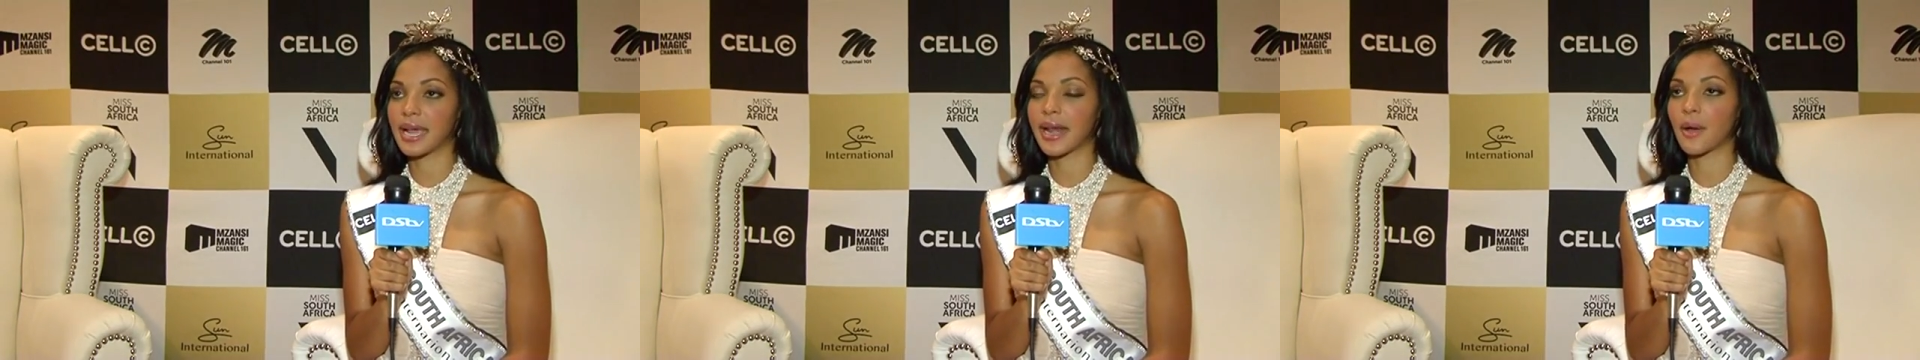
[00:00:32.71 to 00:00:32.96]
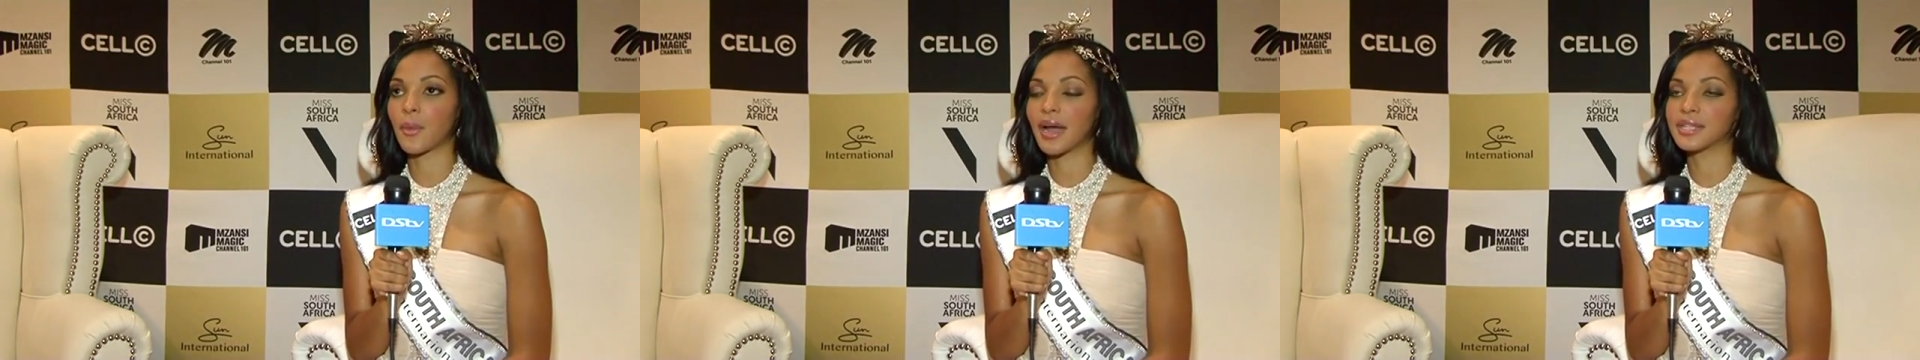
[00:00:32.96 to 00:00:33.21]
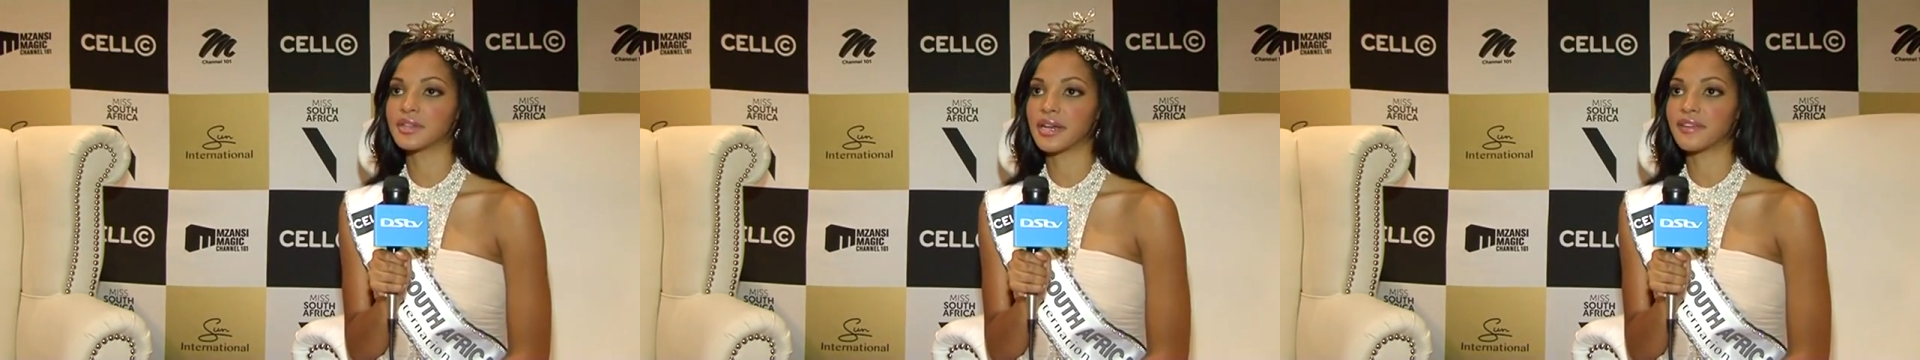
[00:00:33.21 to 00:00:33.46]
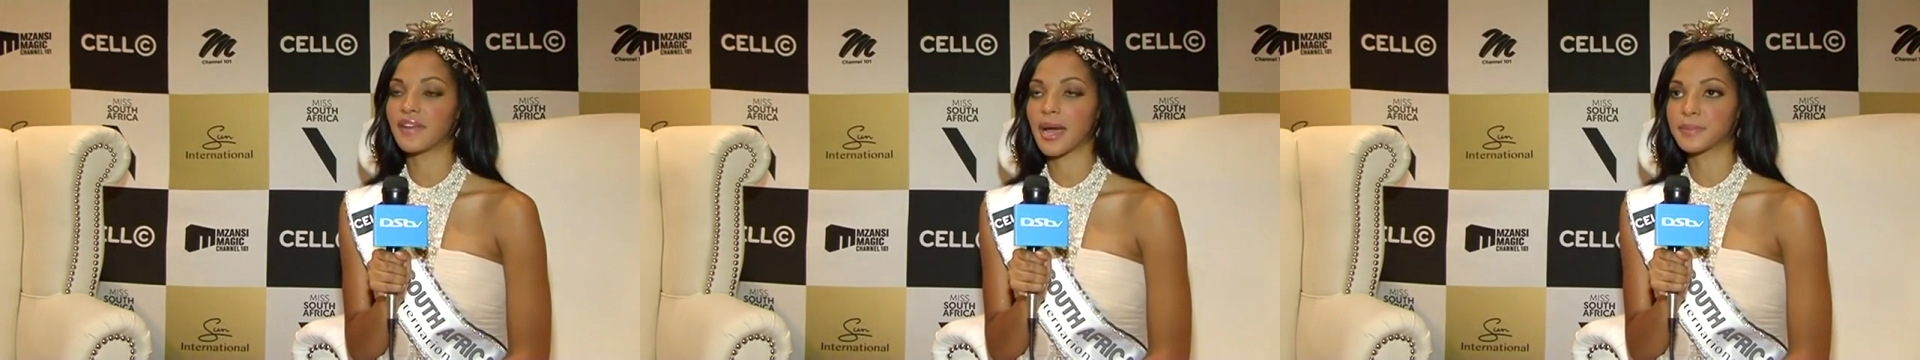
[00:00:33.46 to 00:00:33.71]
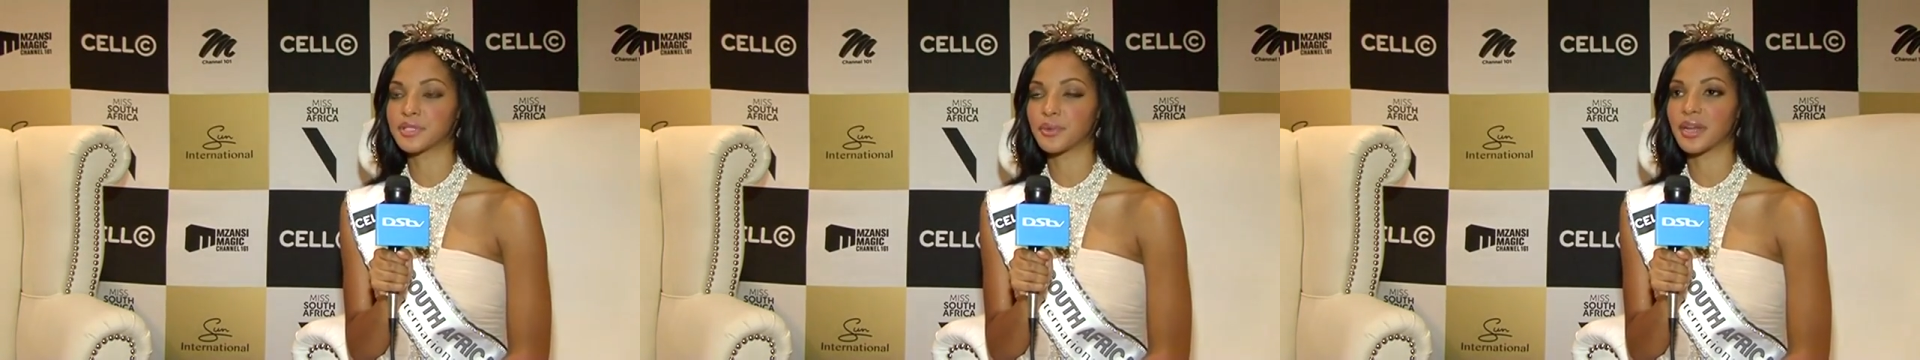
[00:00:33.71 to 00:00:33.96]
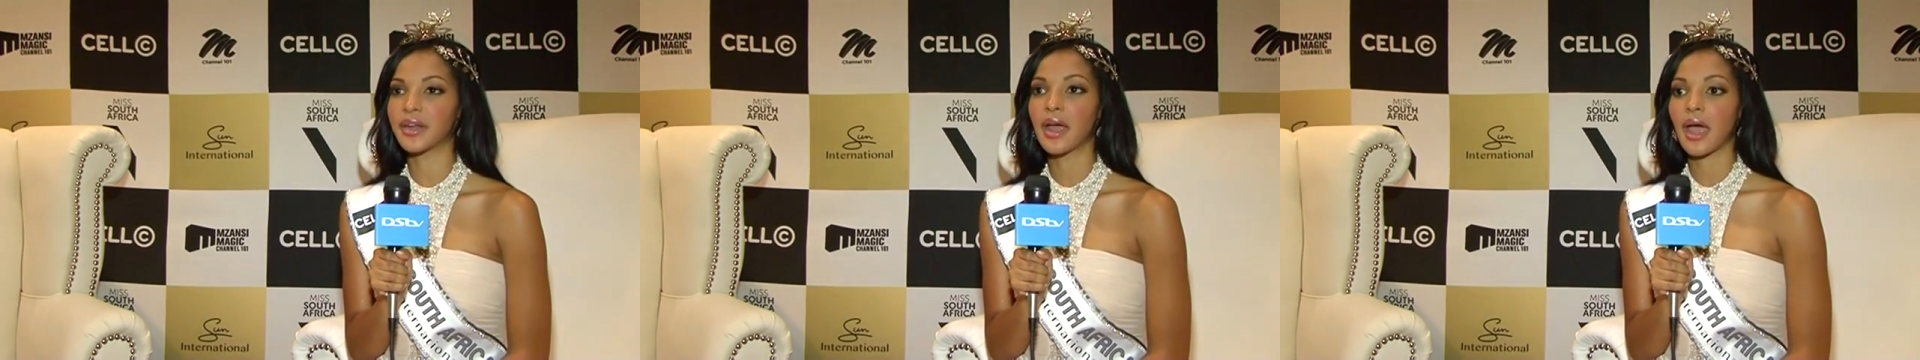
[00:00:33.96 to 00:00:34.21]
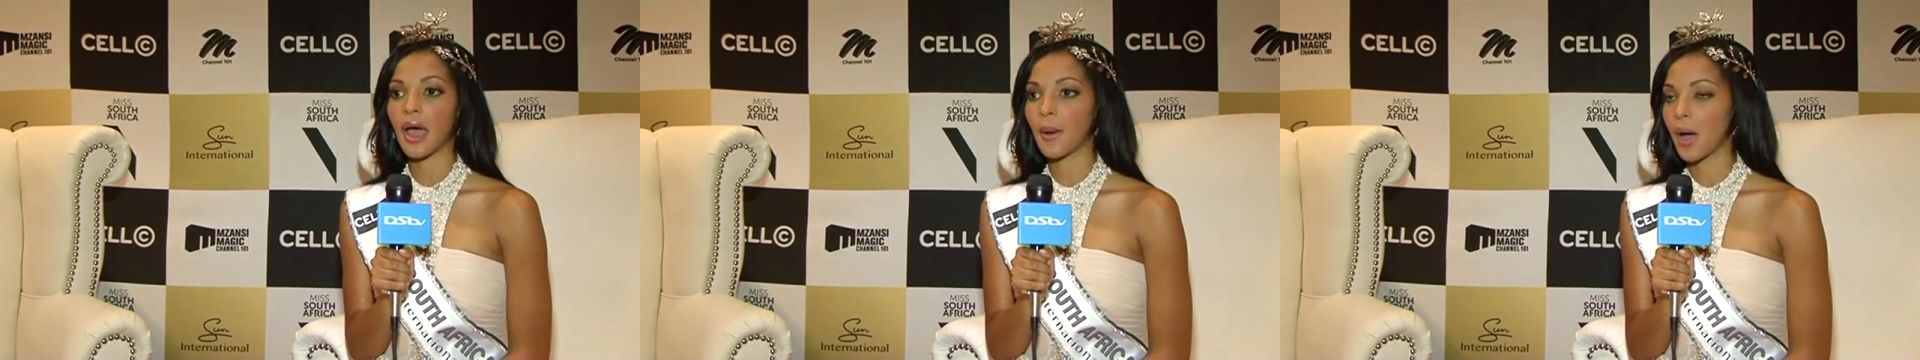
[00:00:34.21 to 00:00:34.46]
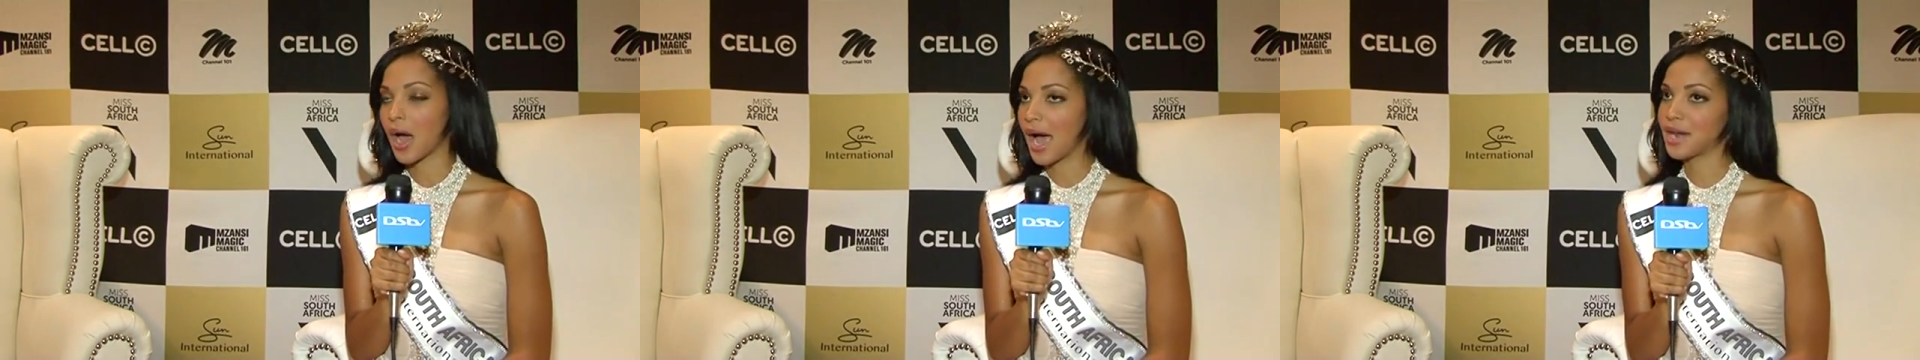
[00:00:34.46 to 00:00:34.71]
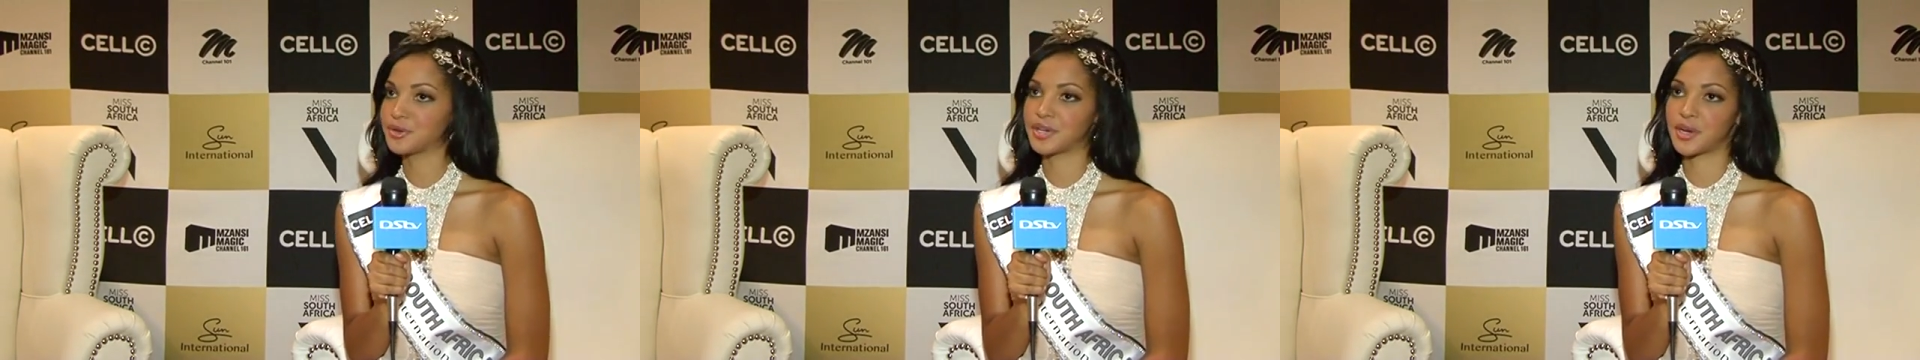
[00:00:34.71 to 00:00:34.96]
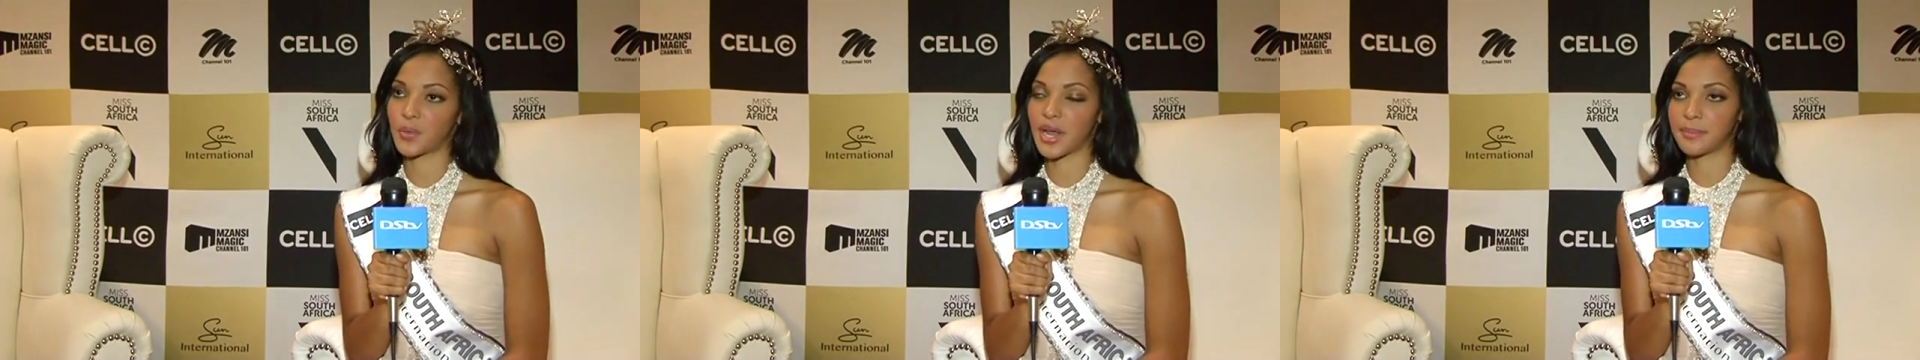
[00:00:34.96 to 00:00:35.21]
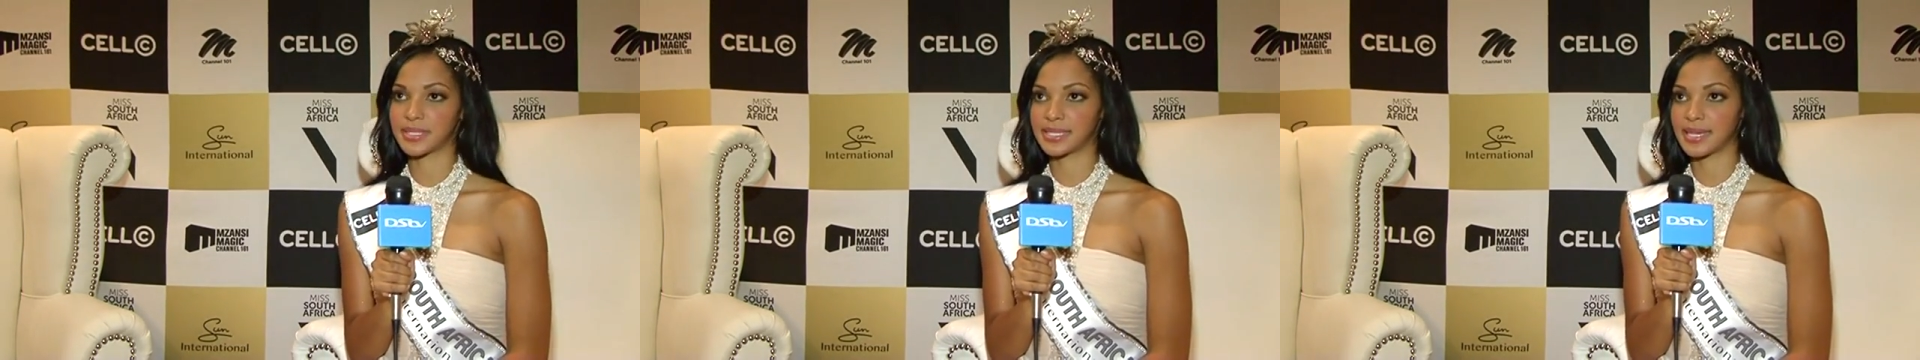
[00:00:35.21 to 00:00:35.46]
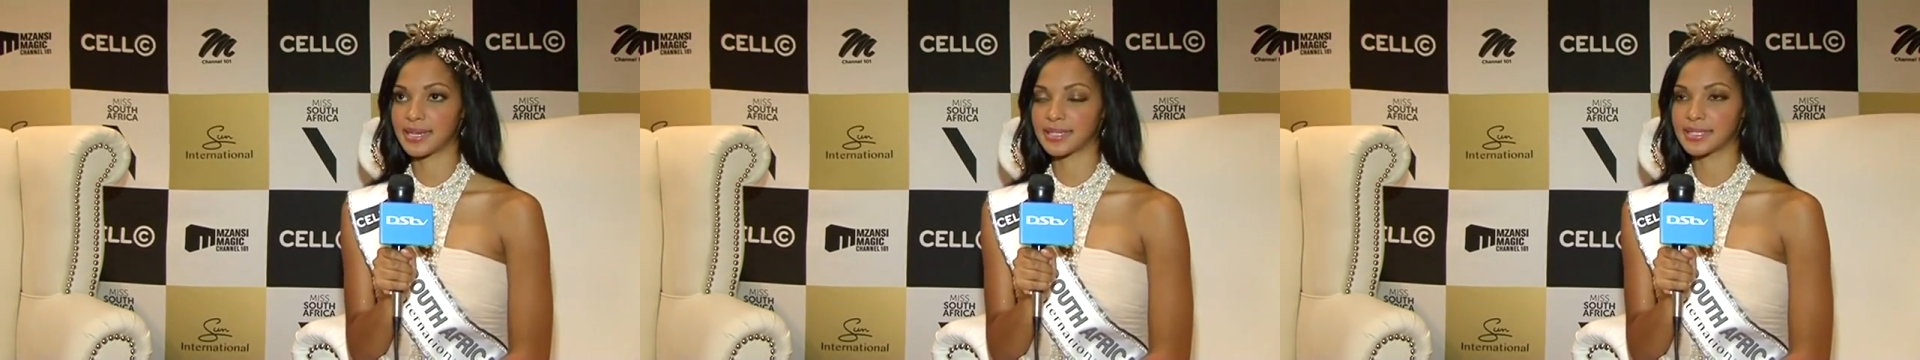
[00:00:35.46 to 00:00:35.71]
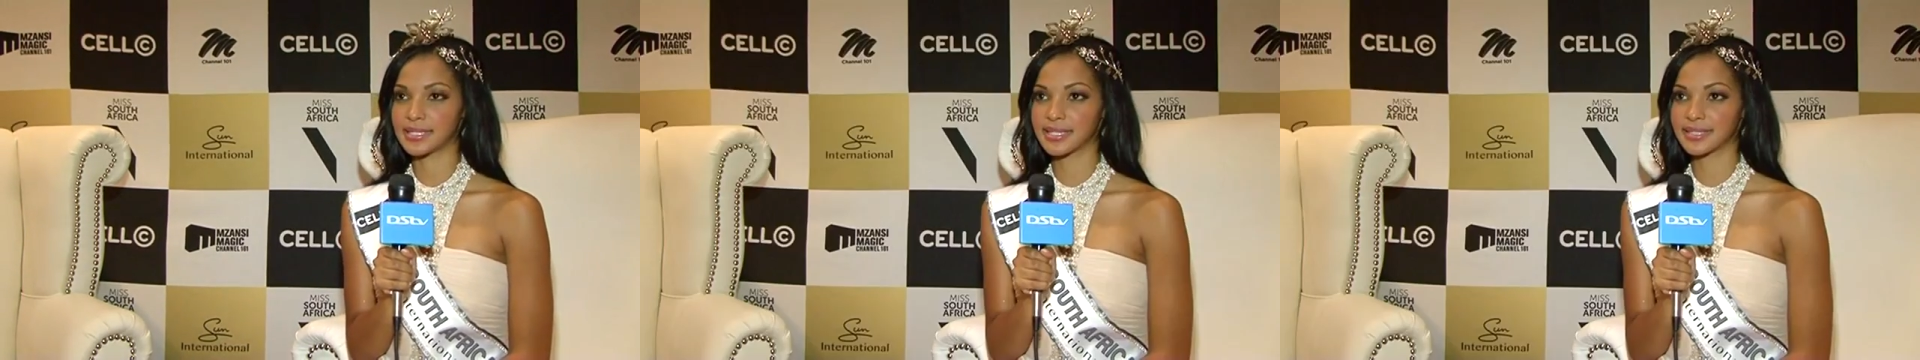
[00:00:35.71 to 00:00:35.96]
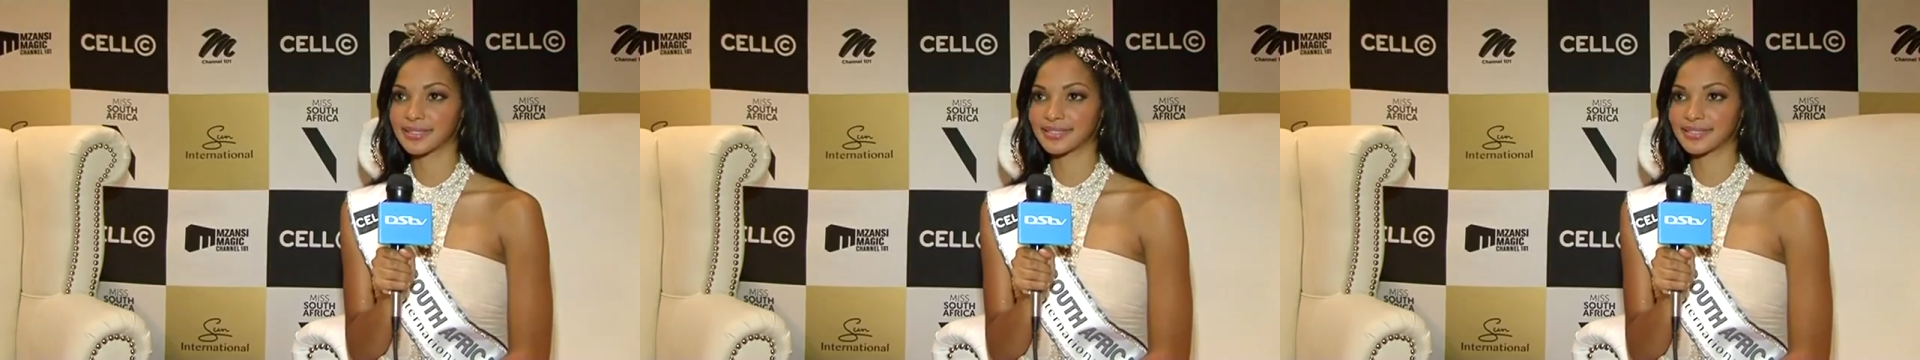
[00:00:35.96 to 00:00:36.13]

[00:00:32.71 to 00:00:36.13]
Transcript: and I want to live up to it 101%.